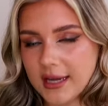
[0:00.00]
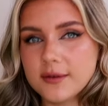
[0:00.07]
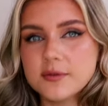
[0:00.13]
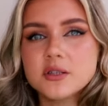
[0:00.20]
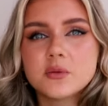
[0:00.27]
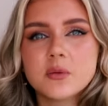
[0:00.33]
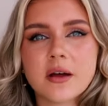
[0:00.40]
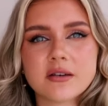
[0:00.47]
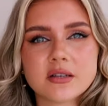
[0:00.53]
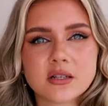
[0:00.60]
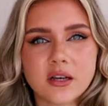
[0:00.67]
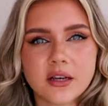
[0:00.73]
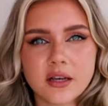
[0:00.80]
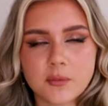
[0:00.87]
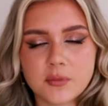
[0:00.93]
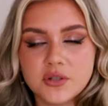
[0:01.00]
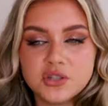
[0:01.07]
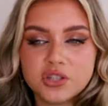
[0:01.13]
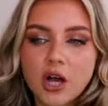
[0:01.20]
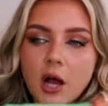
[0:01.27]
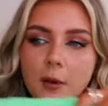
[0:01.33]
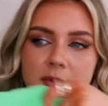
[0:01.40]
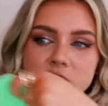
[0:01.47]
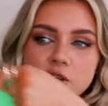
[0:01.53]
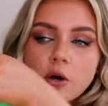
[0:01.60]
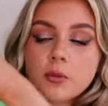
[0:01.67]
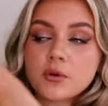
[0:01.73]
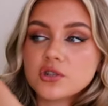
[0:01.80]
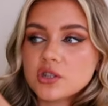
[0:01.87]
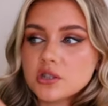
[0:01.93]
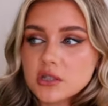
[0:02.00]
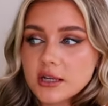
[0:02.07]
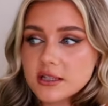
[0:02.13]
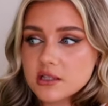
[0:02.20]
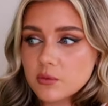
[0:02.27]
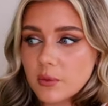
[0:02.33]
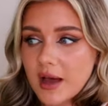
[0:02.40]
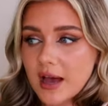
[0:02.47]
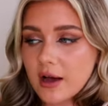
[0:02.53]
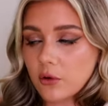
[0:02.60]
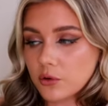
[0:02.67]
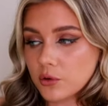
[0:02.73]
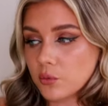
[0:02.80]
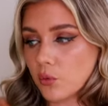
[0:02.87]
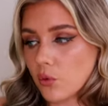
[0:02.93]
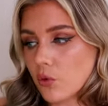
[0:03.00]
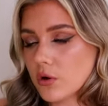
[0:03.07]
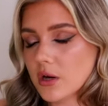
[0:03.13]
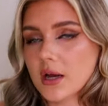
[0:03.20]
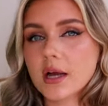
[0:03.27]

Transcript: even to wear as like a pajama top, or just like to wear on a walk.